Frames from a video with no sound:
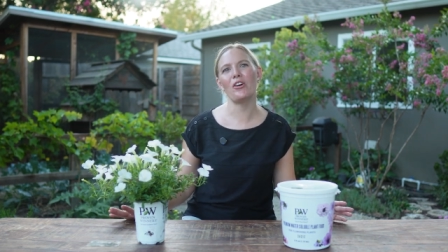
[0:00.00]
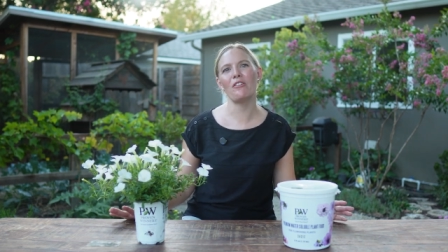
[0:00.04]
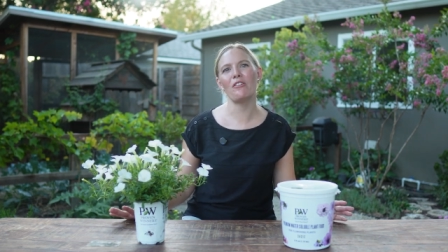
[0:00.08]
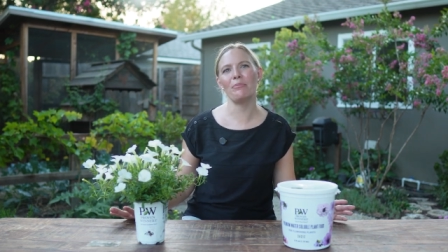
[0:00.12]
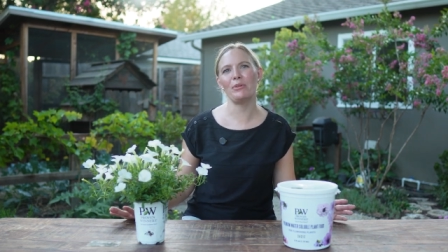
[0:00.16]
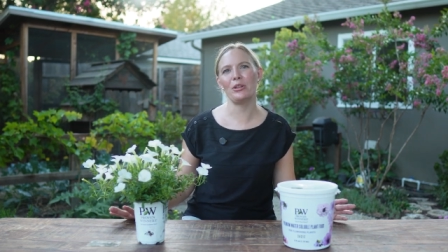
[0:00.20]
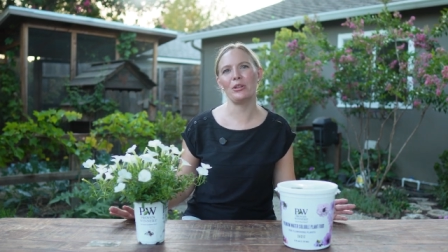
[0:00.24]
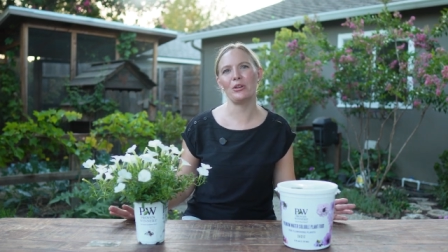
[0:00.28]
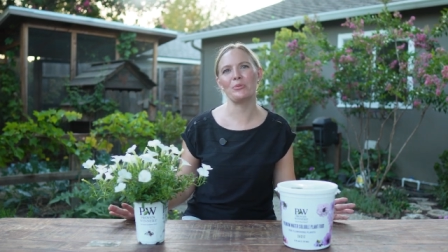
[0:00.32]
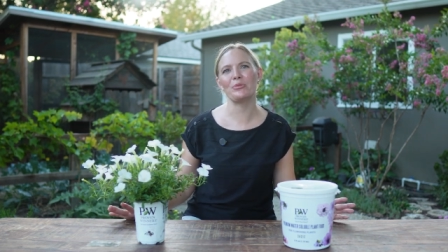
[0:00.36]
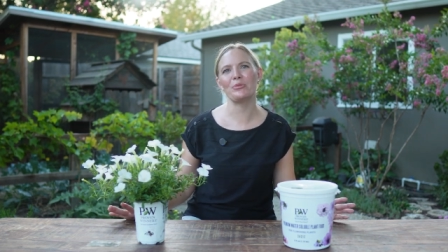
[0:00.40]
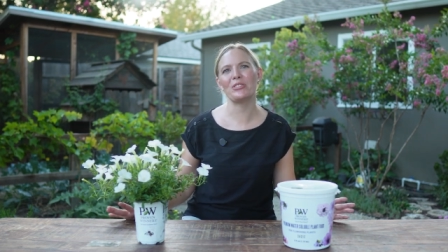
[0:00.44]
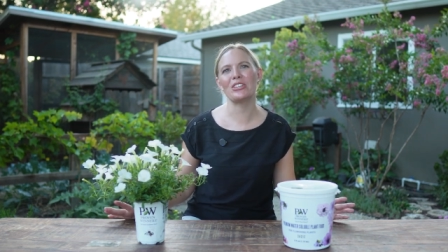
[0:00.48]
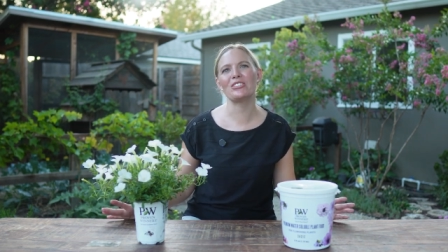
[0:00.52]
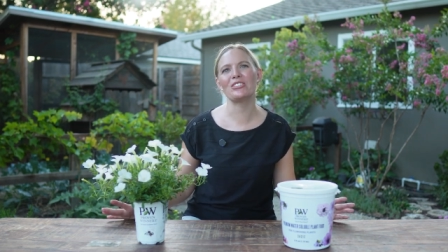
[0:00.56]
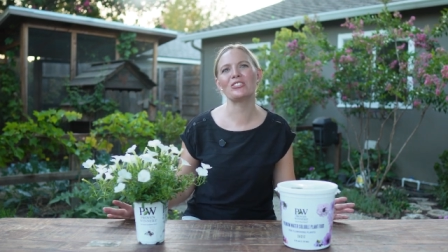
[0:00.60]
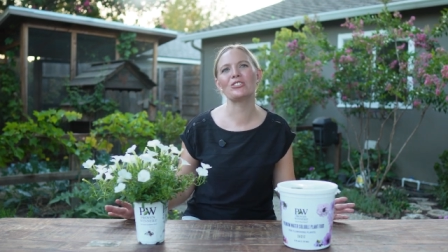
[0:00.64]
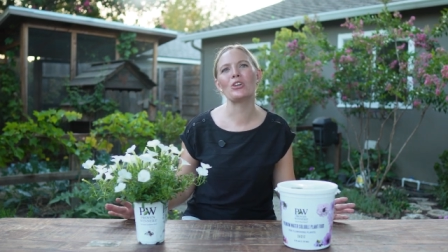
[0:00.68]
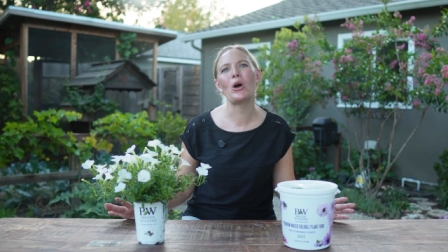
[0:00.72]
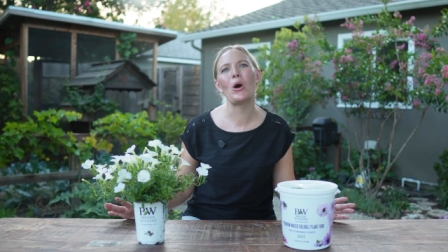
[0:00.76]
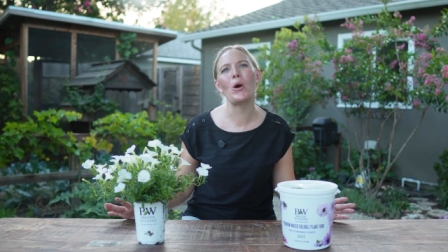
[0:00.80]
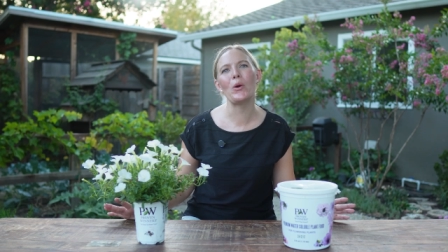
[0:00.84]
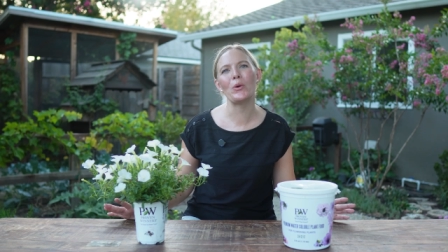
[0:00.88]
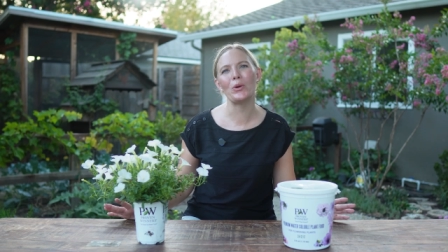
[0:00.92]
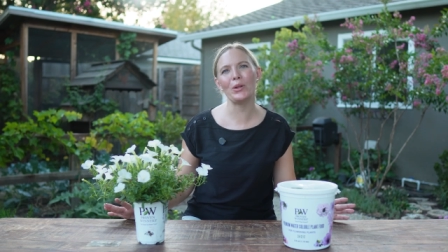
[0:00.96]
of blooms is
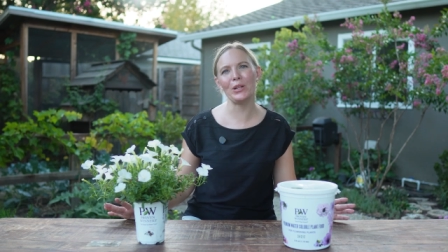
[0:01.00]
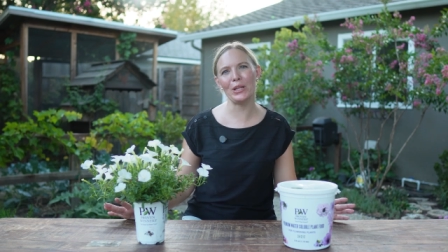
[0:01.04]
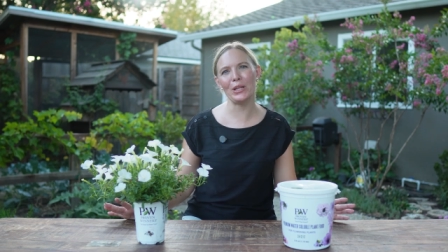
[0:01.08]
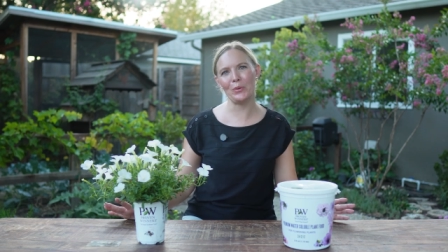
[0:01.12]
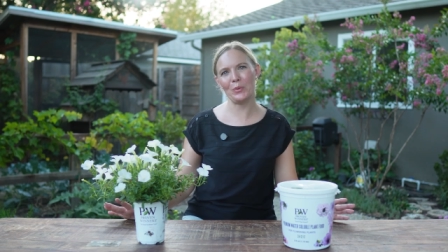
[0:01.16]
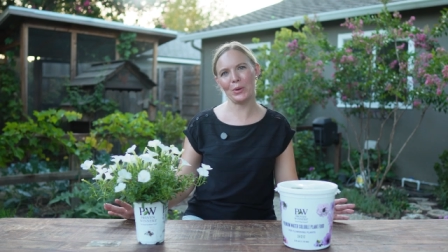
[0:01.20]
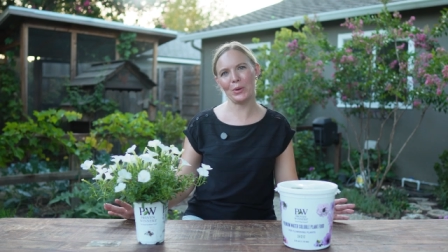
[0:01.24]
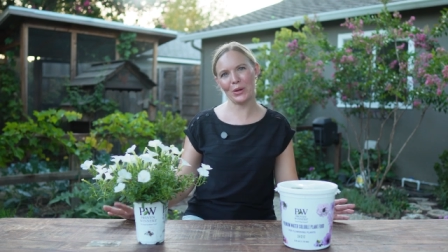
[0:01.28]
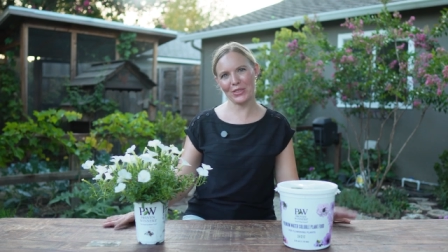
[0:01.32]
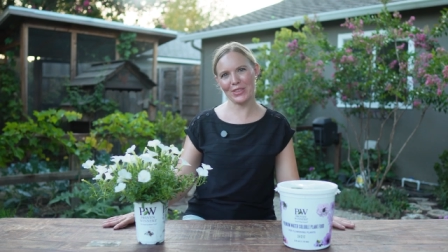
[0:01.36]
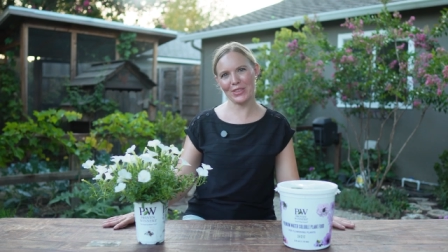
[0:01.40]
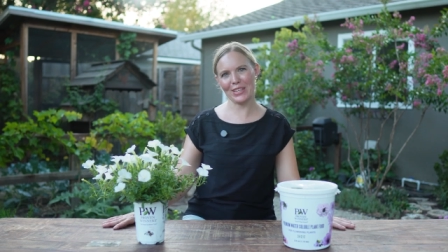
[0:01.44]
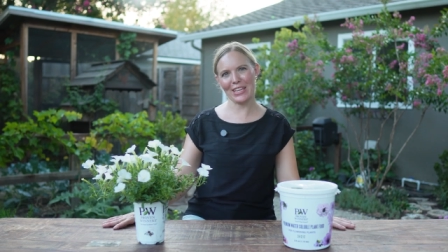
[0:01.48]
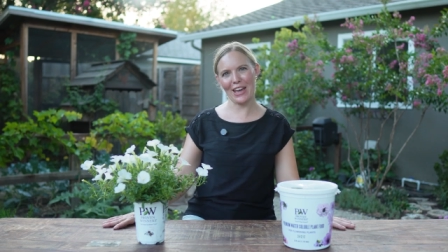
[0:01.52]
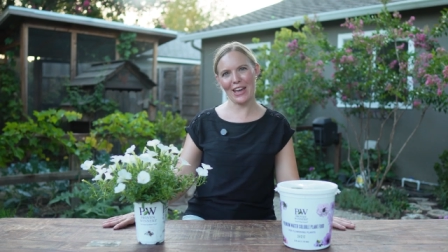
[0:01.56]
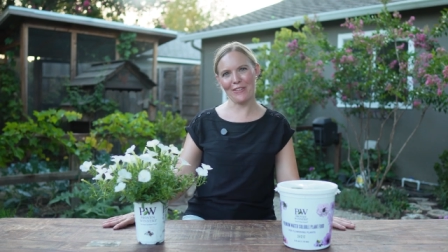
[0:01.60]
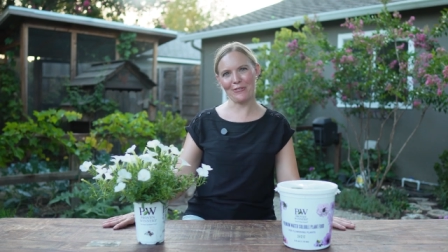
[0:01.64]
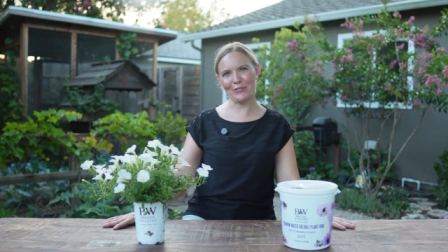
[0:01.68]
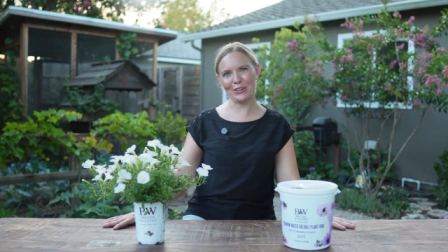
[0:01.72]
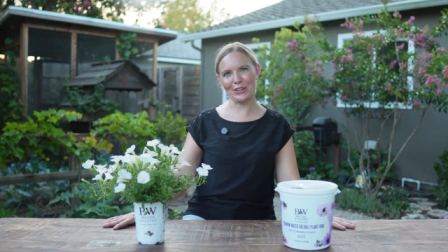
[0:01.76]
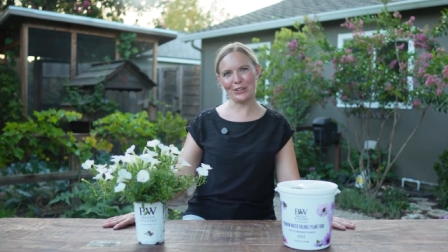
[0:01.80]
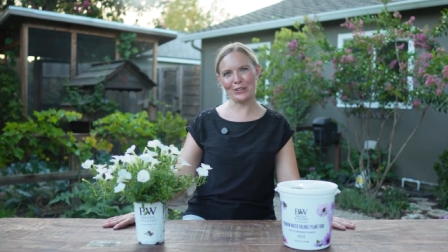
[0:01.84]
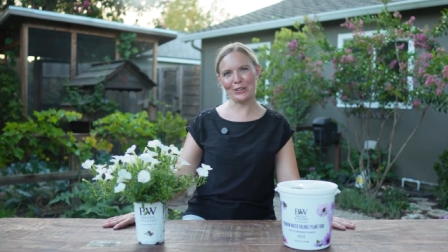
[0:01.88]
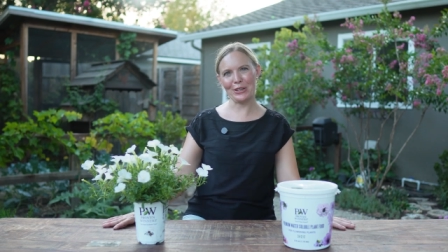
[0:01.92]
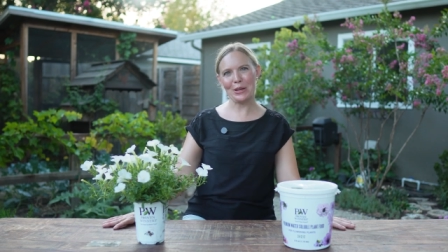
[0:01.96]
totally worth the
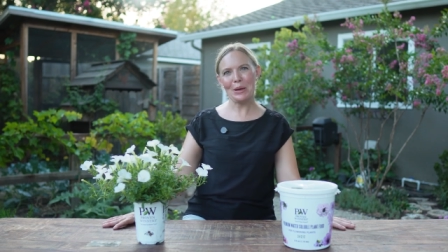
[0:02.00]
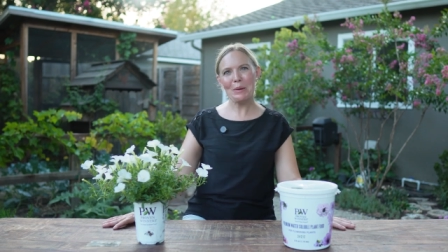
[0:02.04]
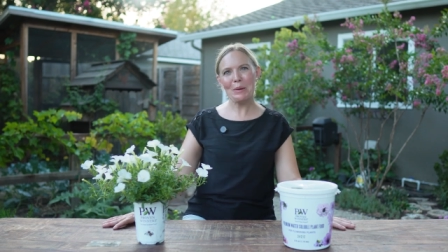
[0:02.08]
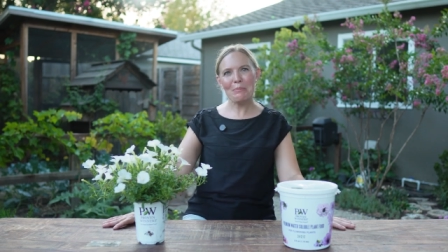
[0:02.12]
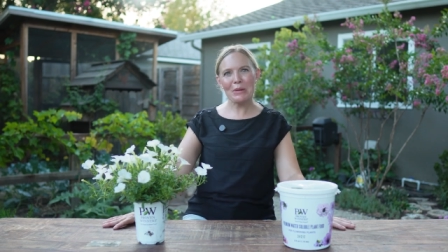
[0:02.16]
effort.